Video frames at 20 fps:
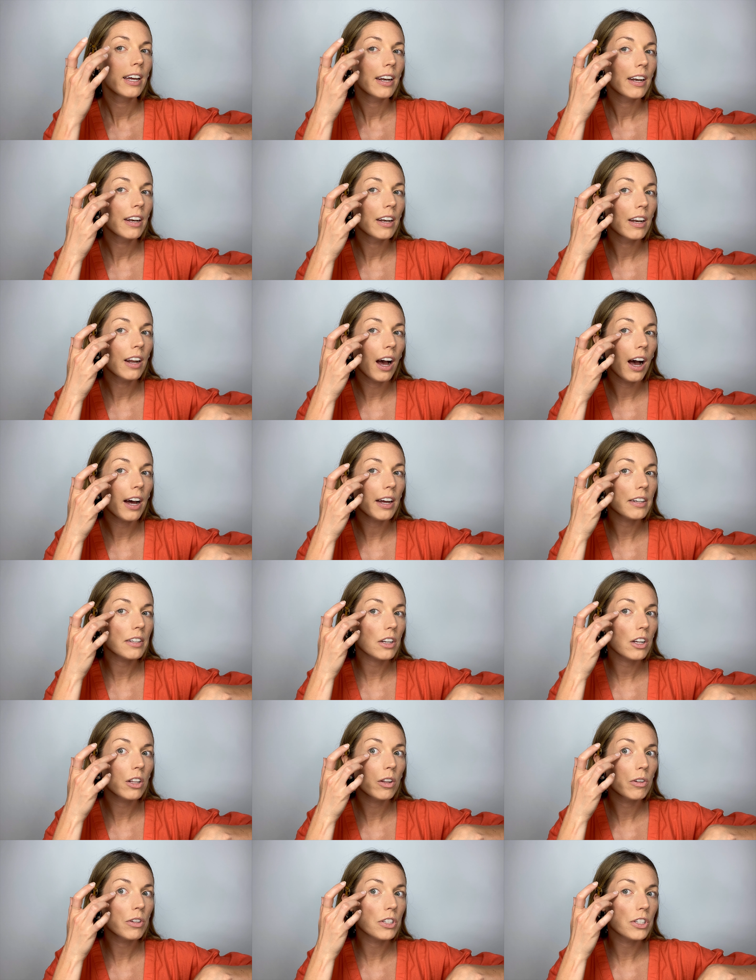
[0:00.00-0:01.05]
not
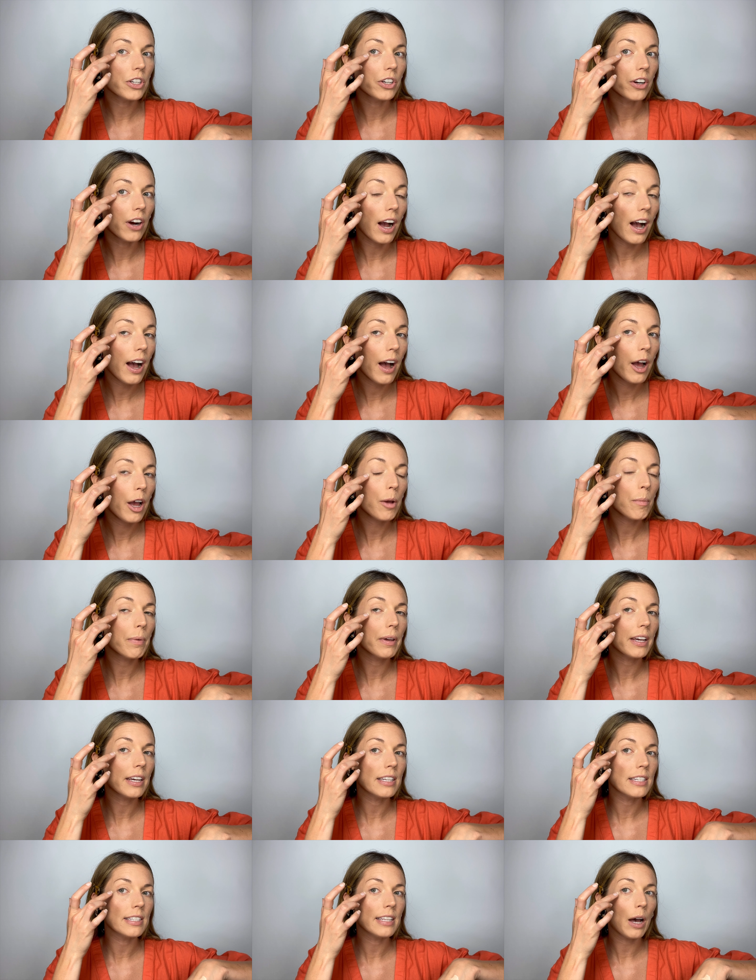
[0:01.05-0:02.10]
close to your eye,
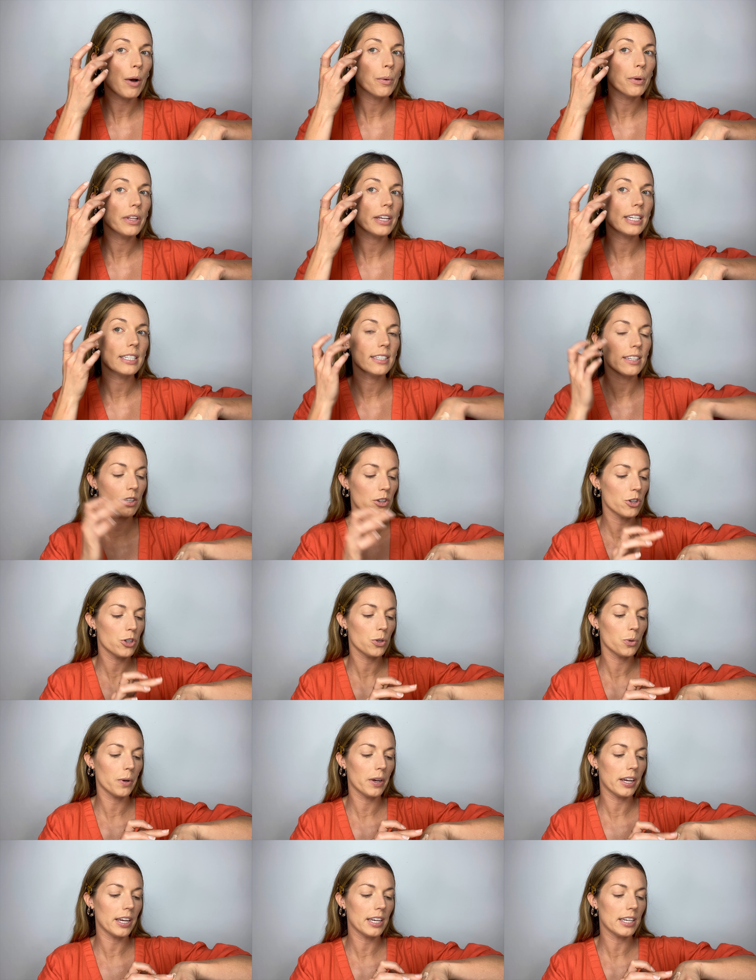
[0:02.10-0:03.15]
because that will
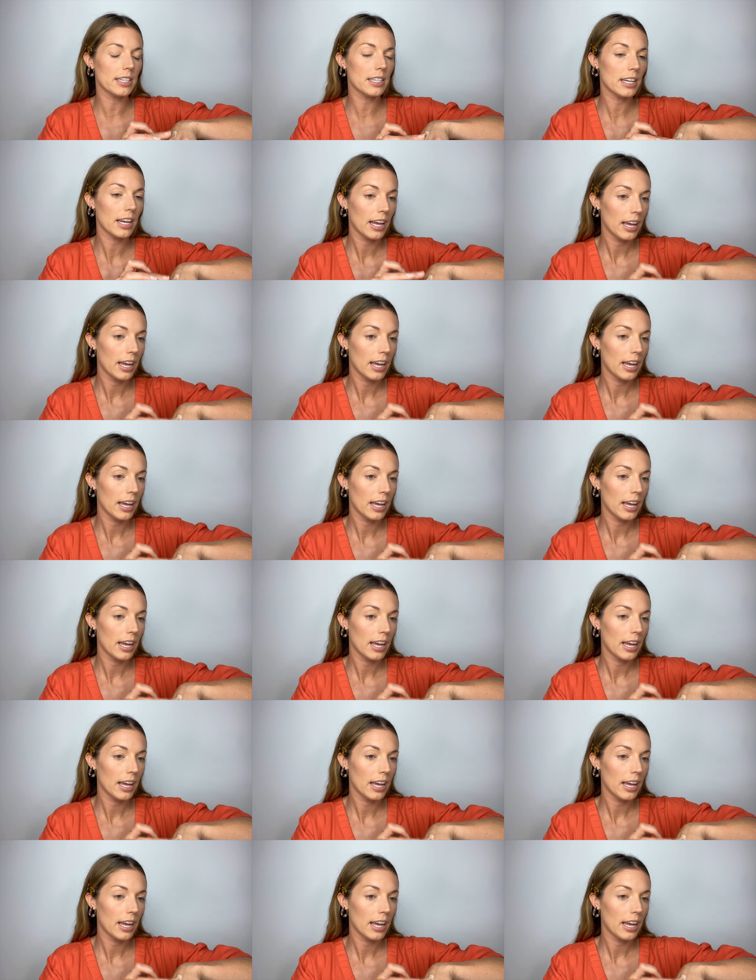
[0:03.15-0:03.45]
accentuate